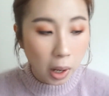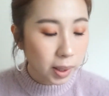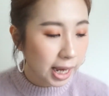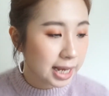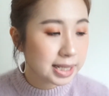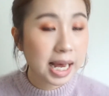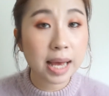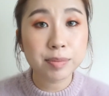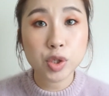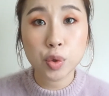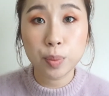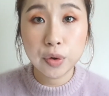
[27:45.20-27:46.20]
Okay,
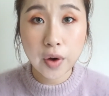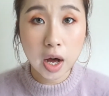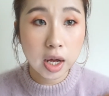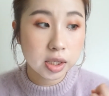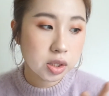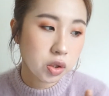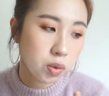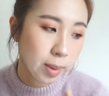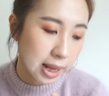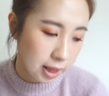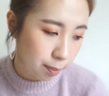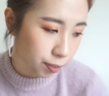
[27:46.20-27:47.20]
time to move on to
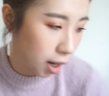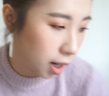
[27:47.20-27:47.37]
my lip